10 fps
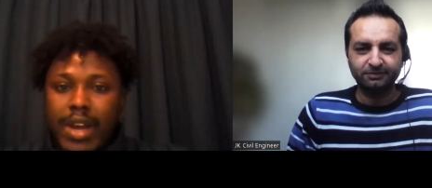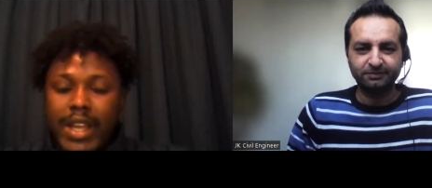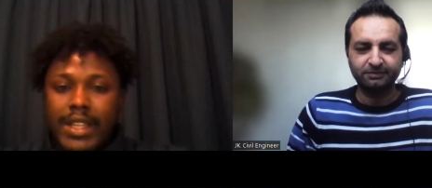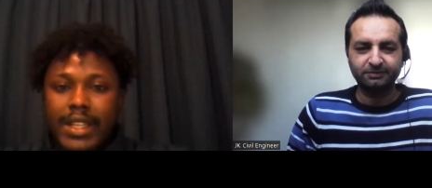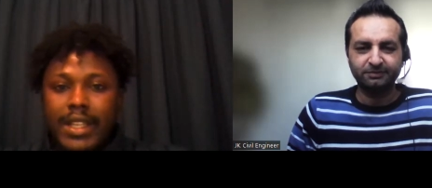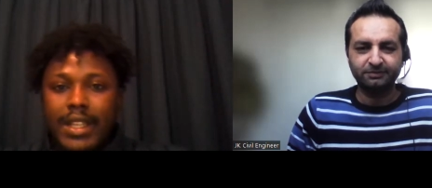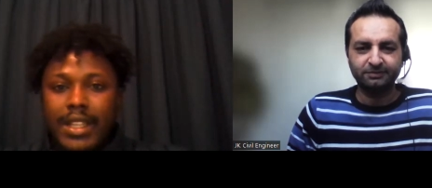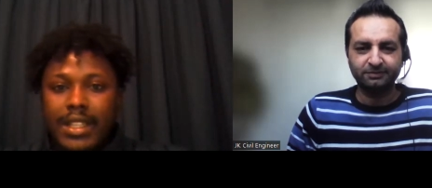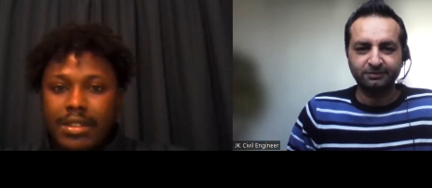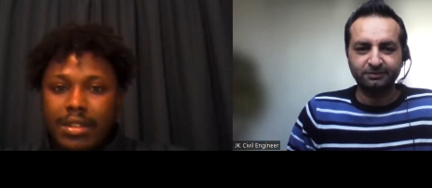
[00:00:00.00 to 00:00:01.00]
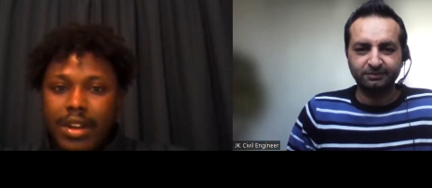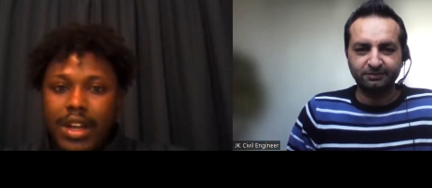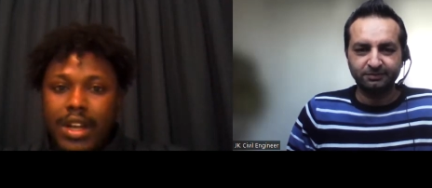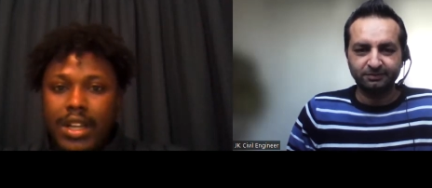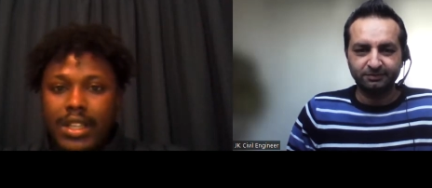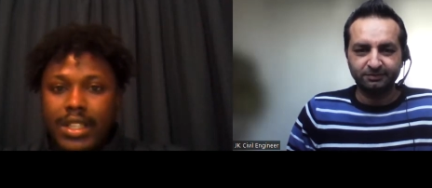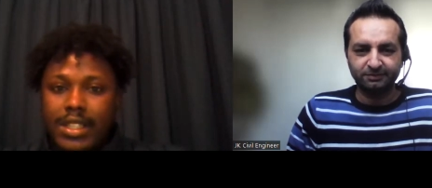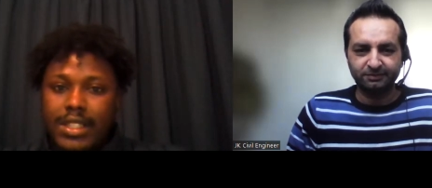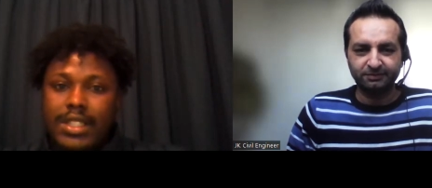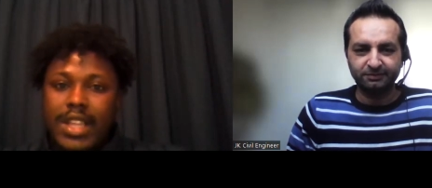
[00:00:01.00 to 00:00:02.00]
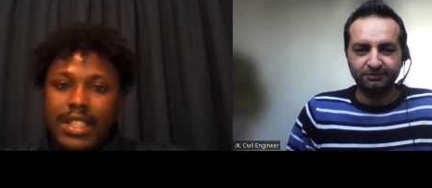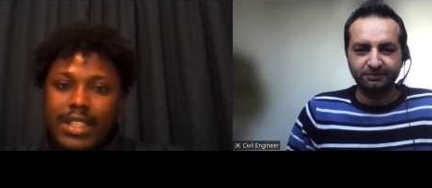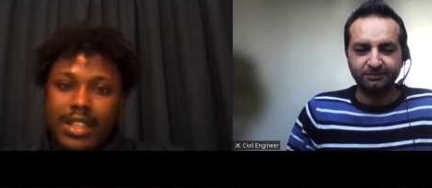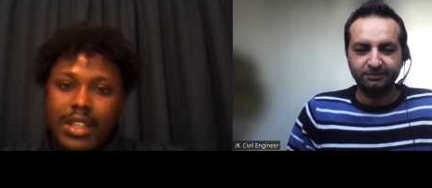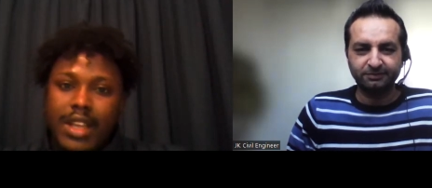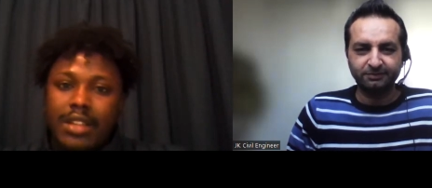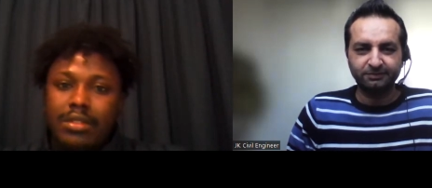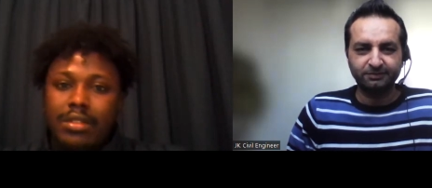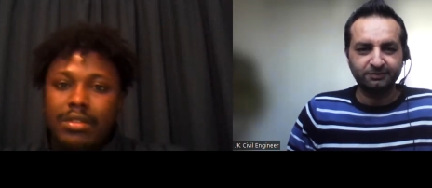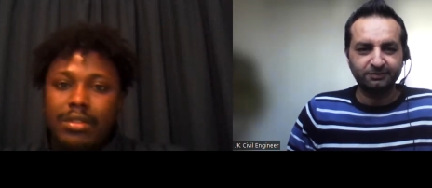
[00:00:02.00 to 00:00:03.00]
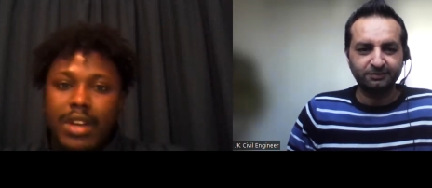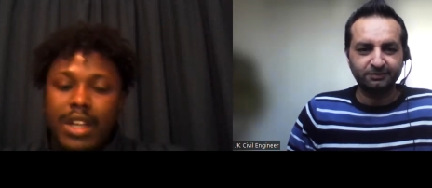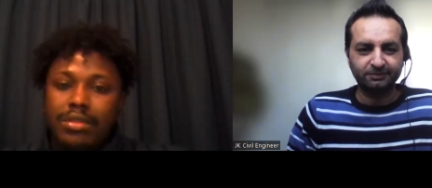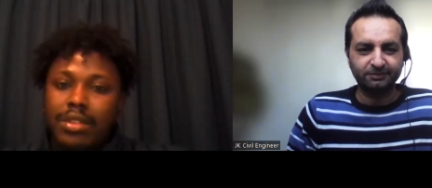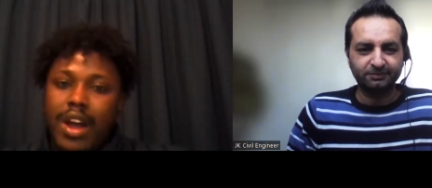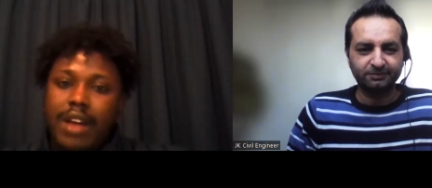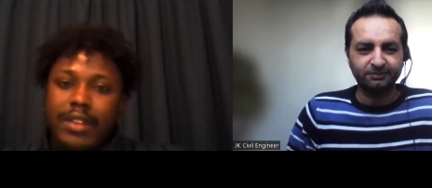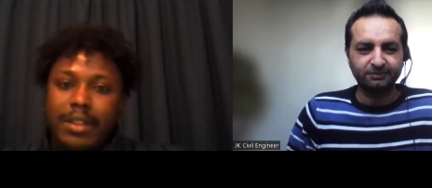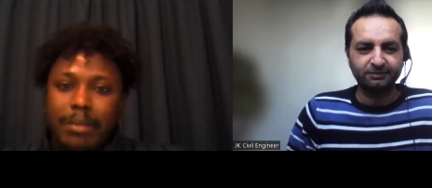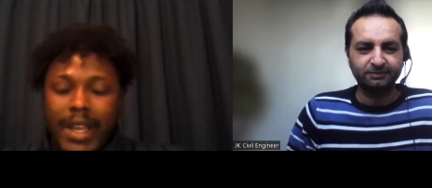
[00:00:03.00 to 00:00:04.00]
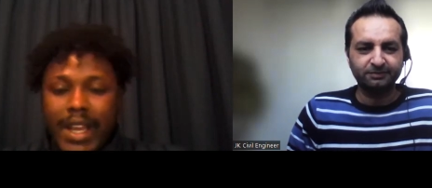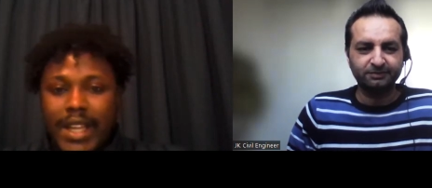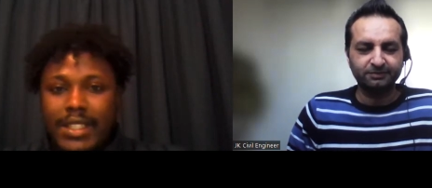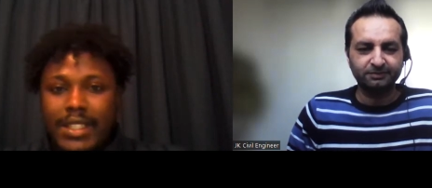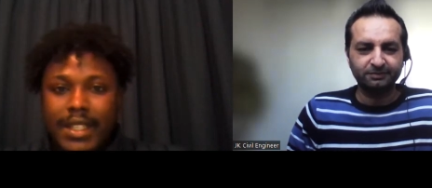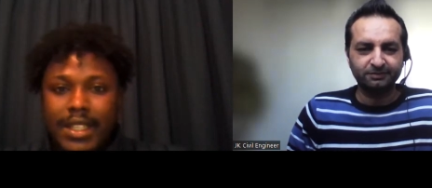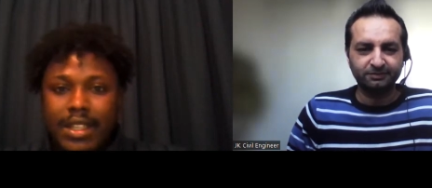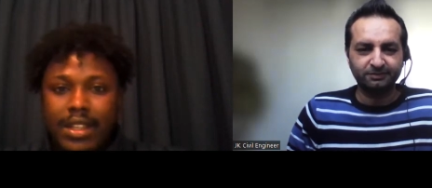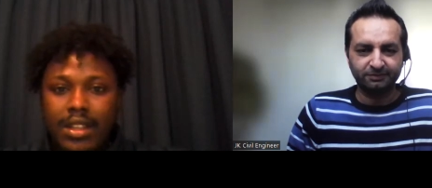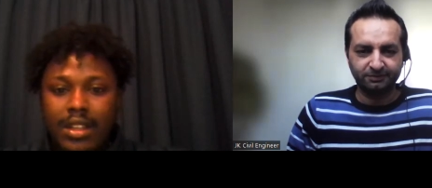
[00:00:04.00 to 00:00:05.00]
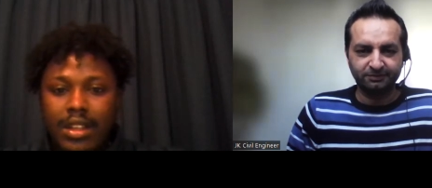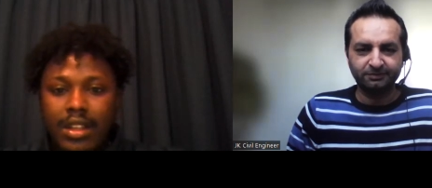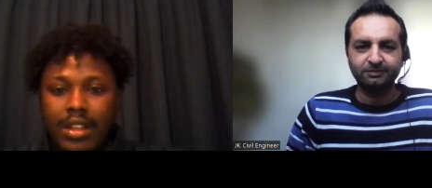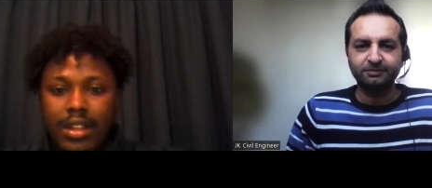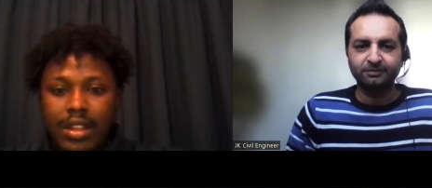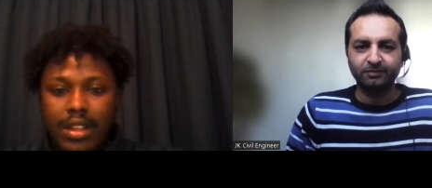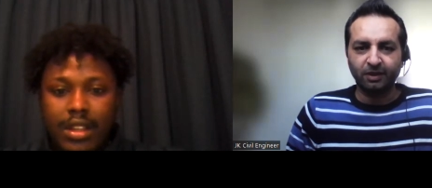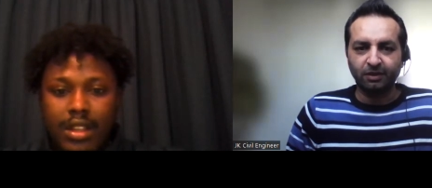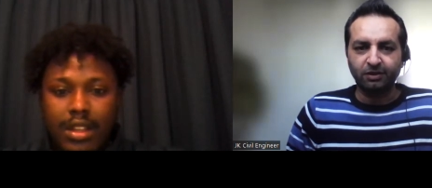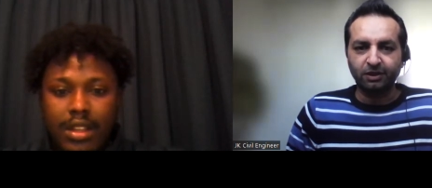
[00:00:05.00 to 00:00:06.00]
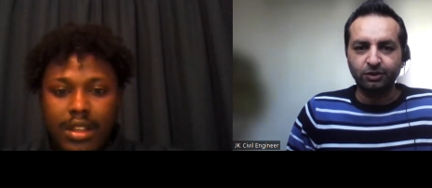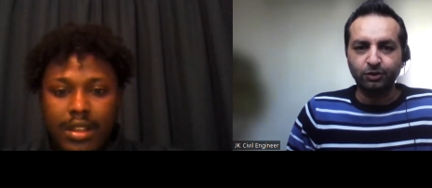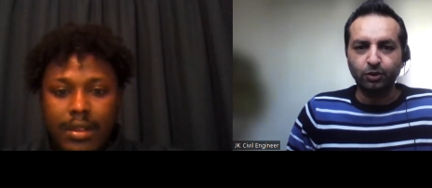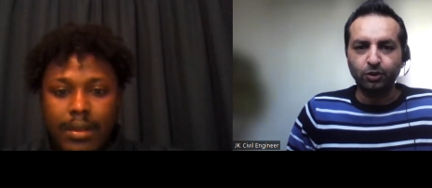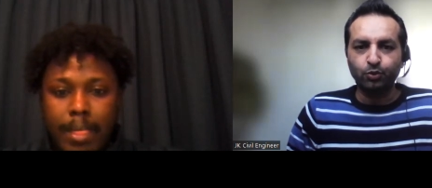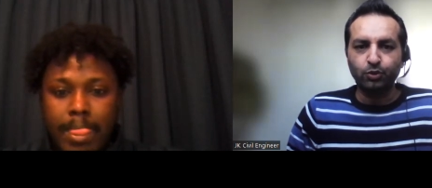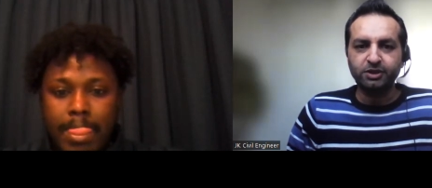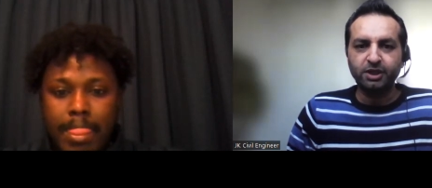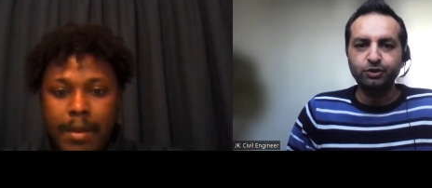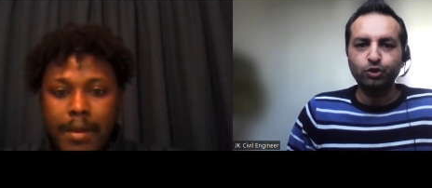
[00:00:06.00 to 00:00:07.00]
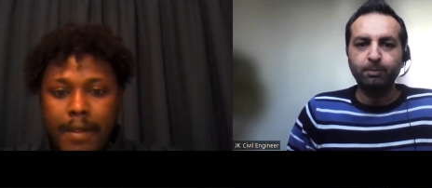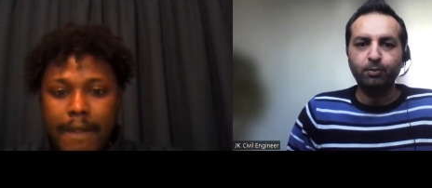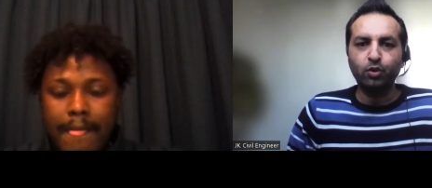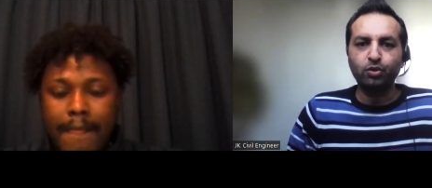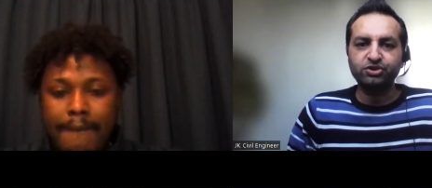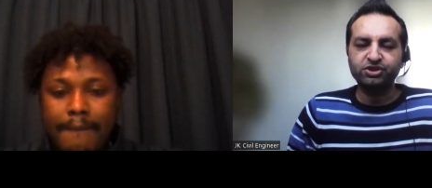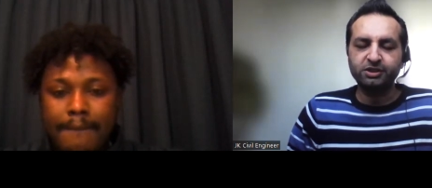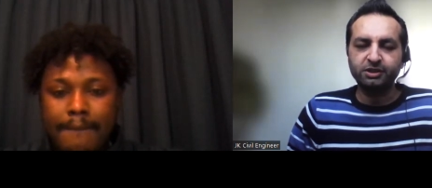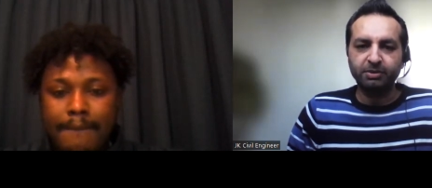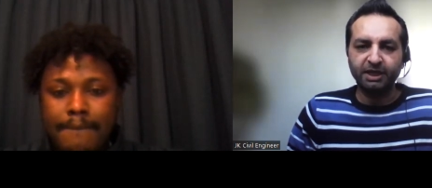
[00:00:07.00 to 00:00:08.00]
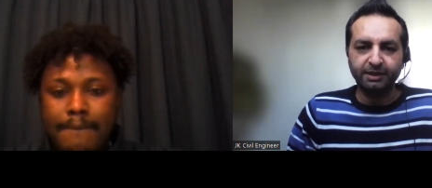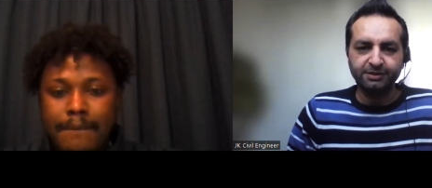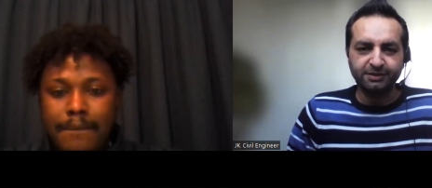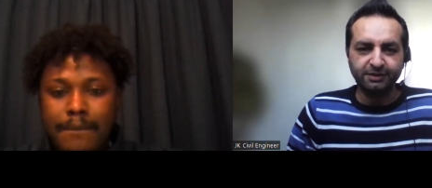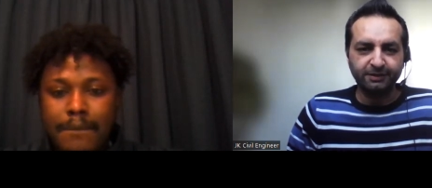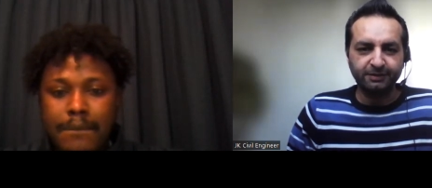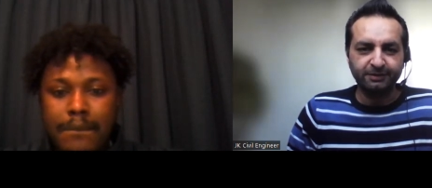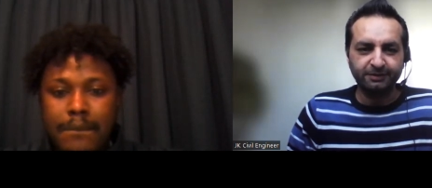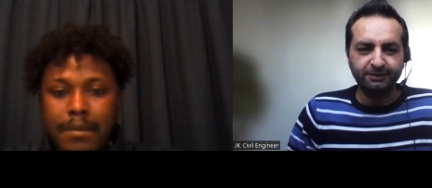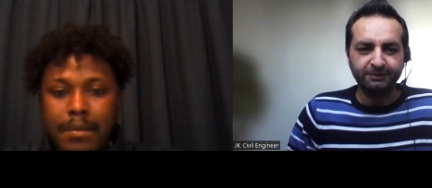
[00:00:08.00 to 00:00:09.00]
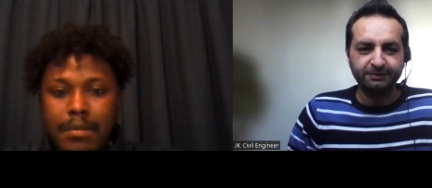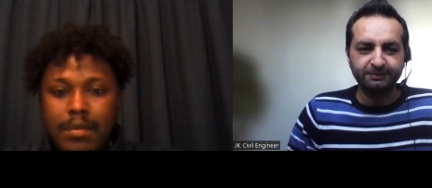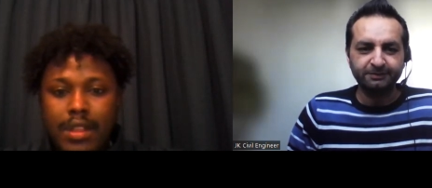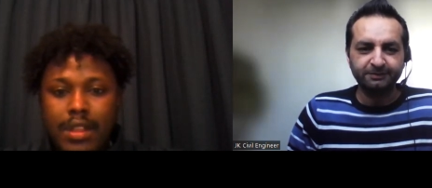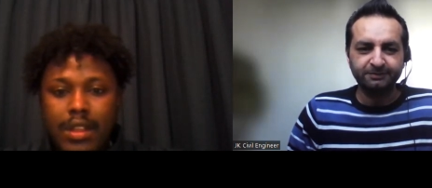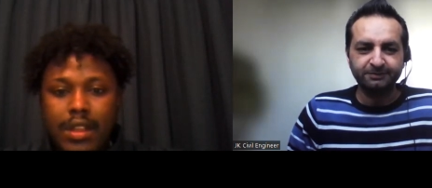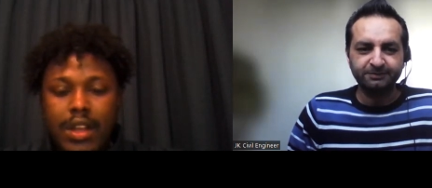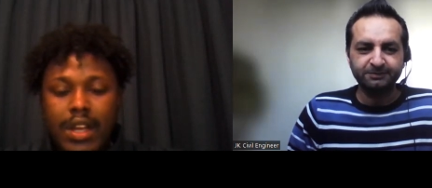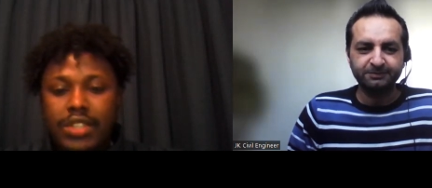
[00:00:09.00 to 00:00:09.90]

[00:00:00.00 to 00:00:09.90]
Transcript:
Speaker 1: I need it? It's, uh, it's that's I don't I do not have in my country.
Speaker 2: Thank you. What are your post study plans?
Speaker 1: Uh,